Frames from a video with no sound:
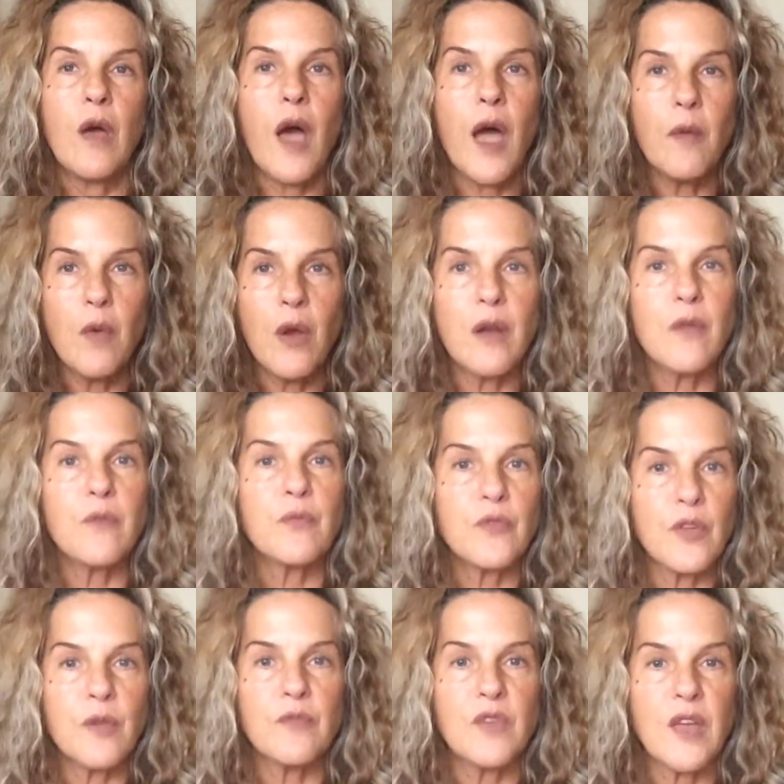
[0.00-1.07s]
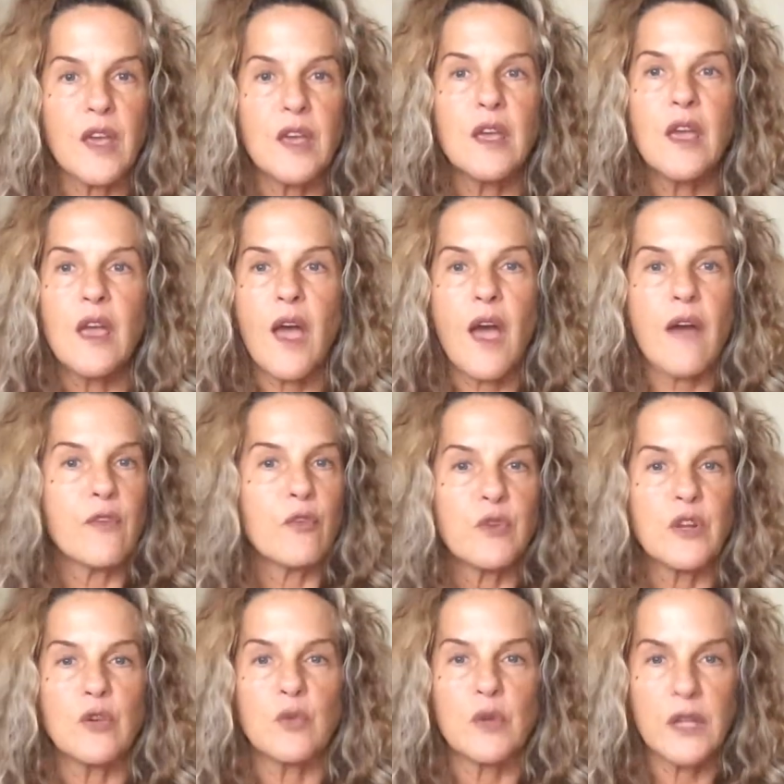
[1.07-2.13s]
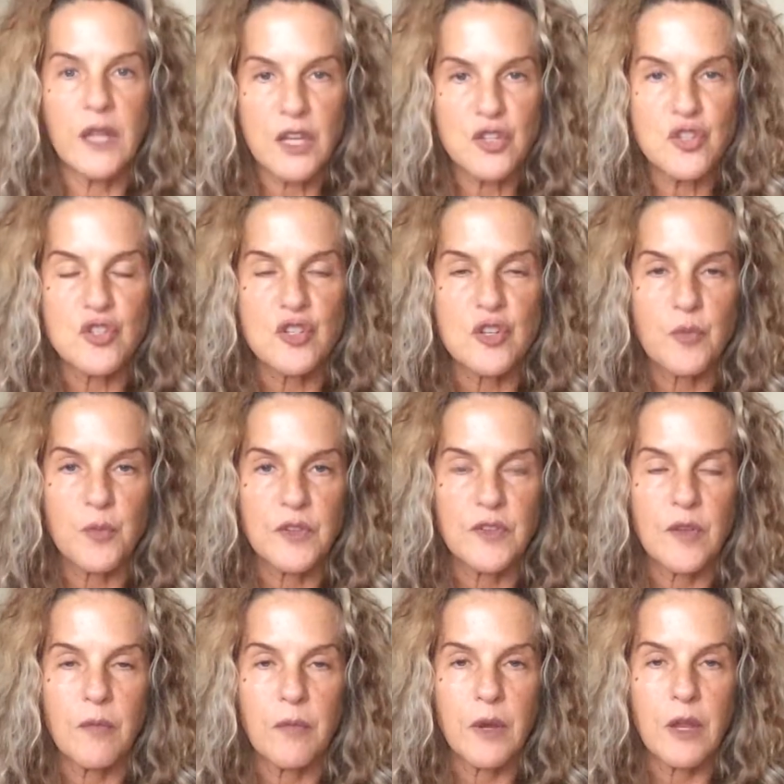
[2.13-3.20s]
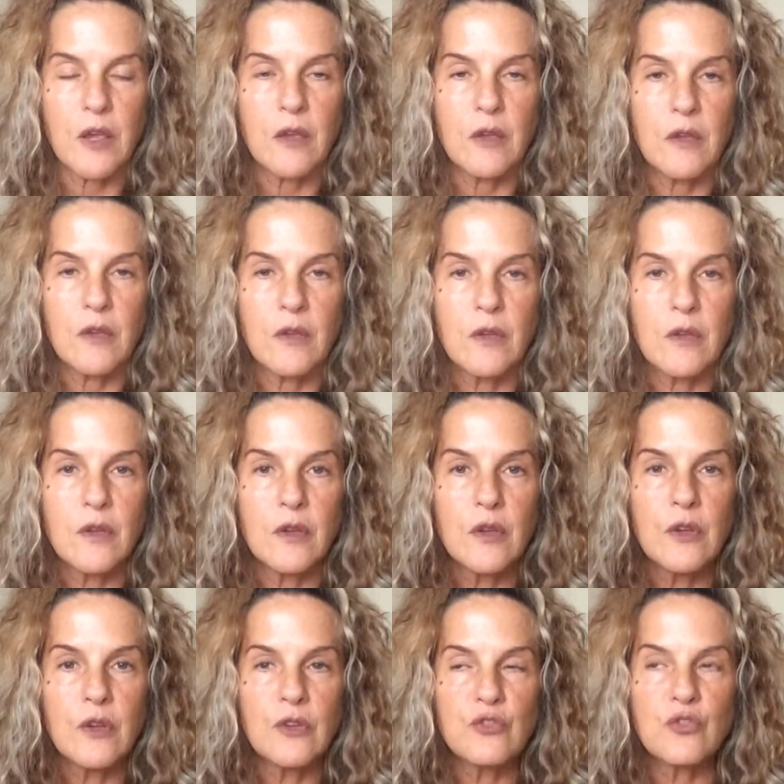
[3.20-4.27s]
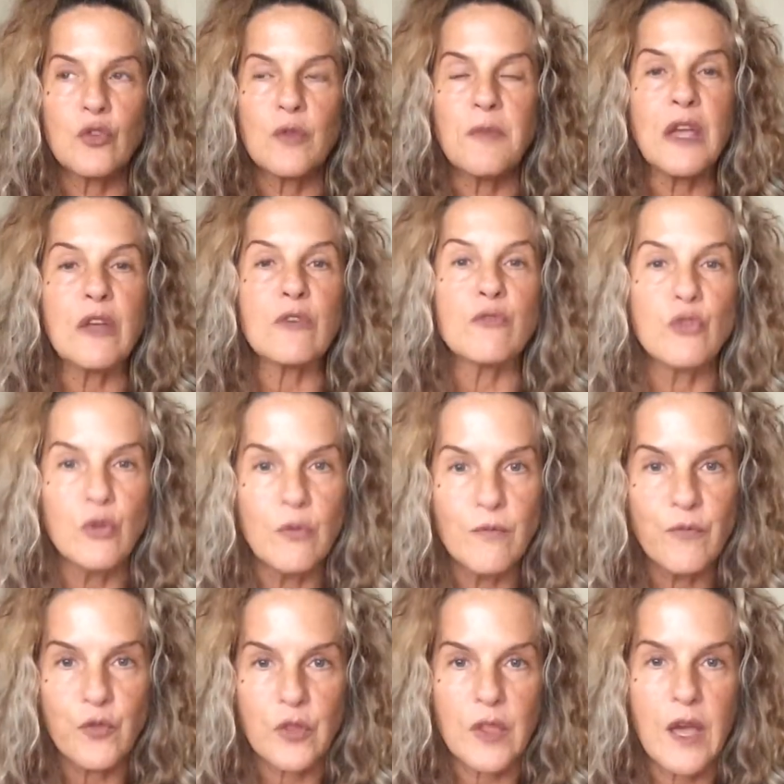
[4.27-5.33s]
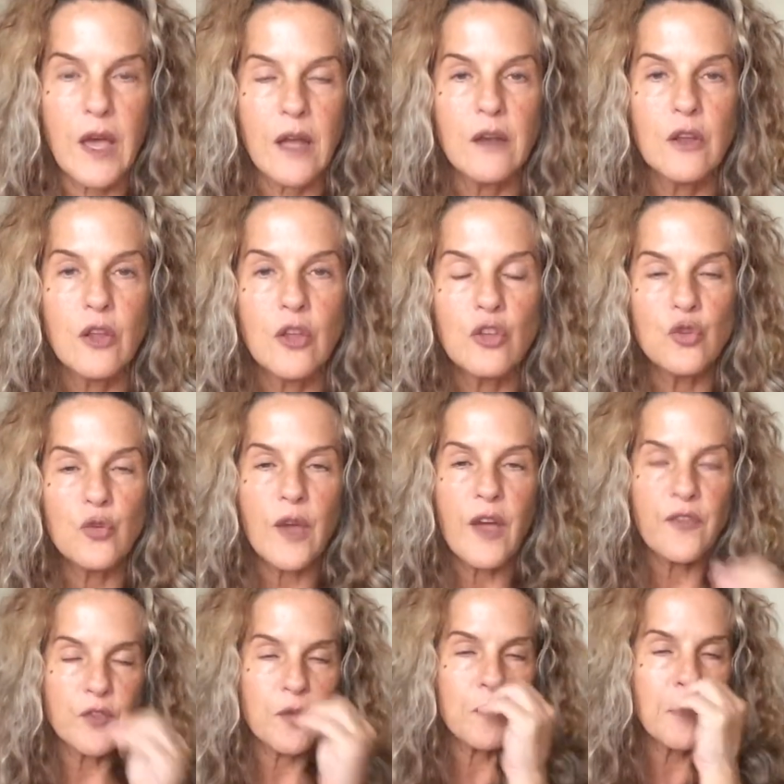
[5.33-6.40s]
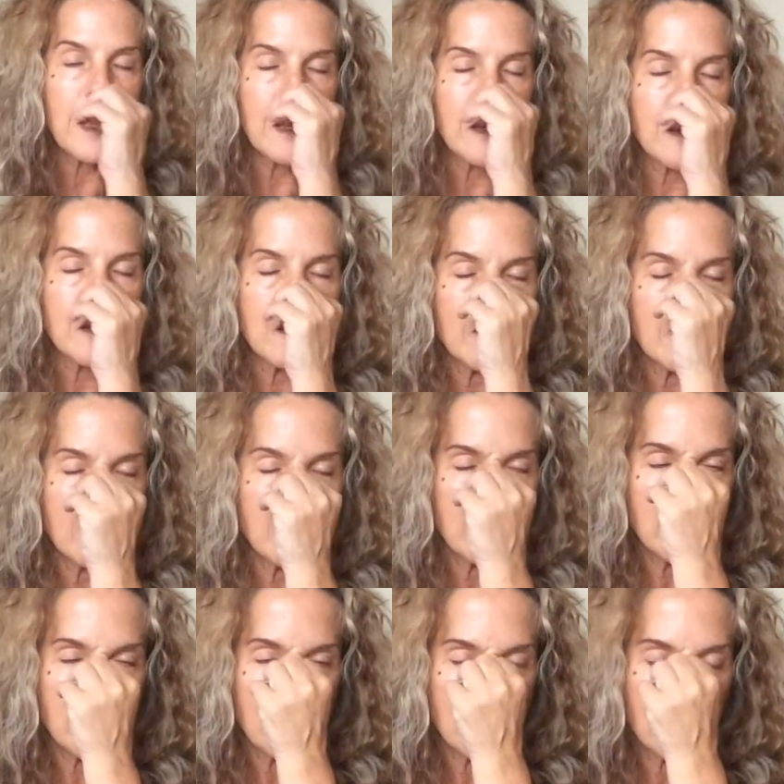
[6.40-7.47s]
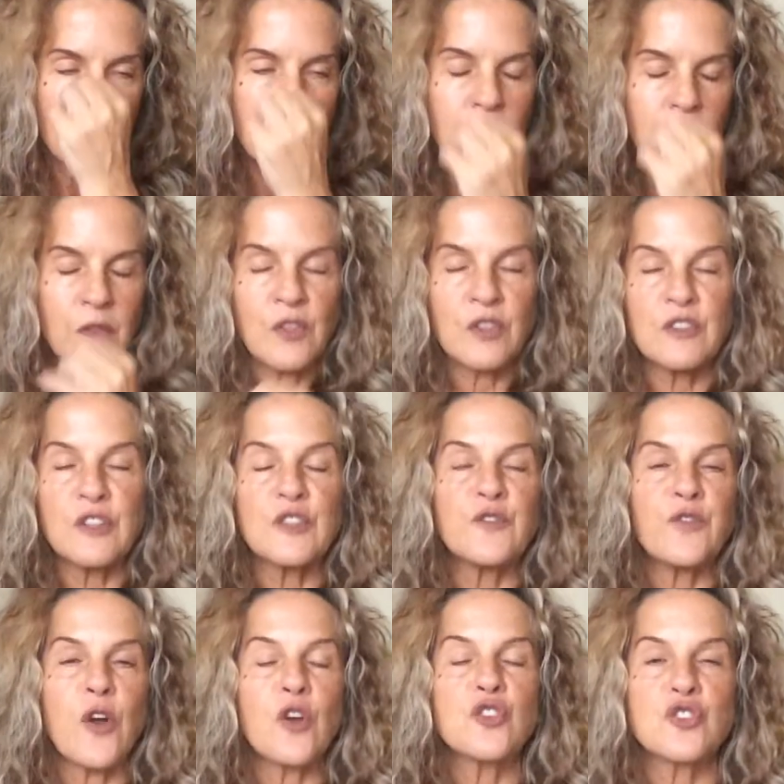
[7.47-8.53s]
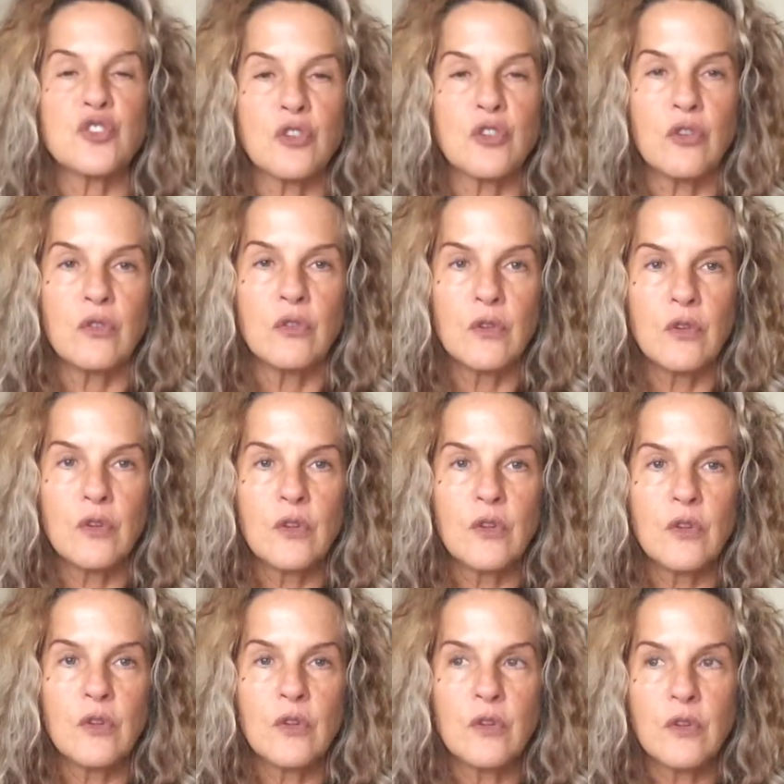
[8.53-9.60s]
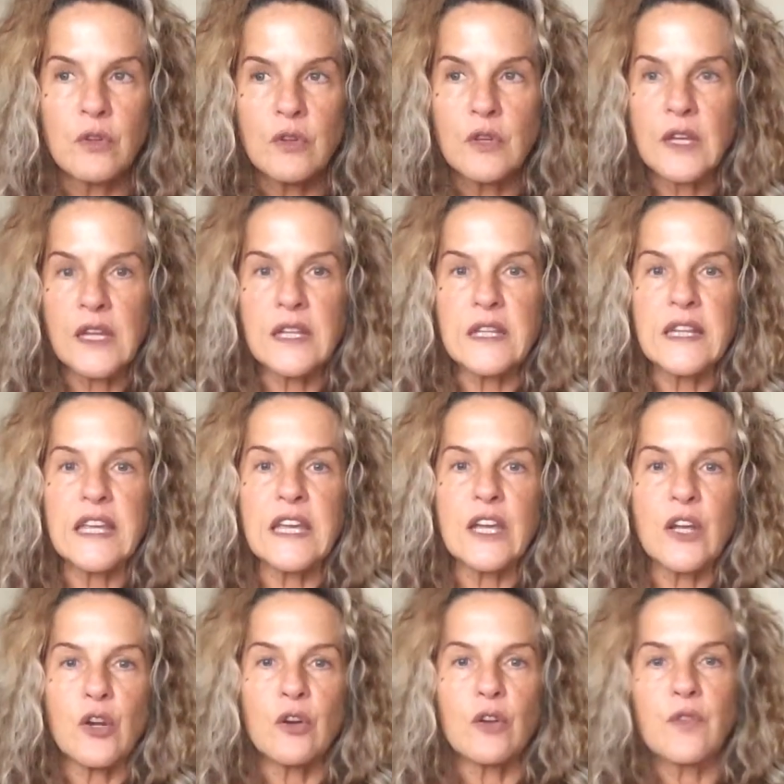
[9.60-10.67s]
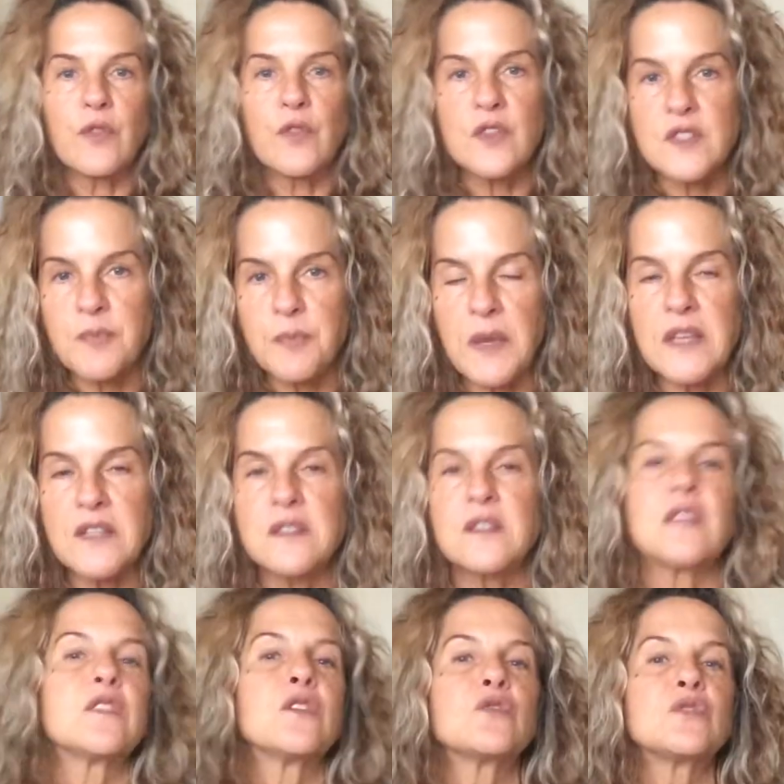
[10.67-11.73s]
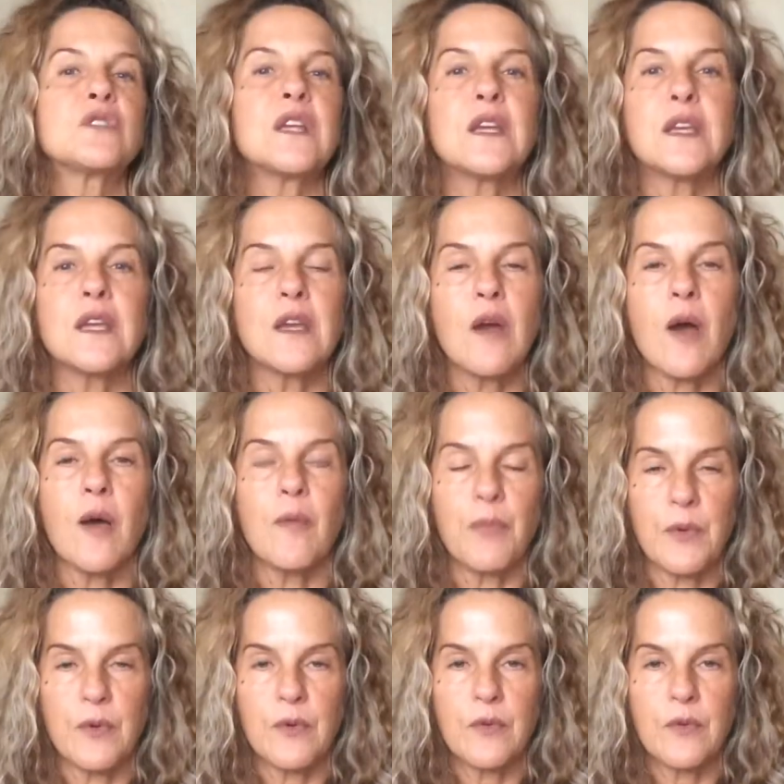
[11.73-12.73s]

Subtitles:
I want to someday have a real relationship with somebody. So to make room for that, you have to make the dysfunctional clear, the space that they're taking up.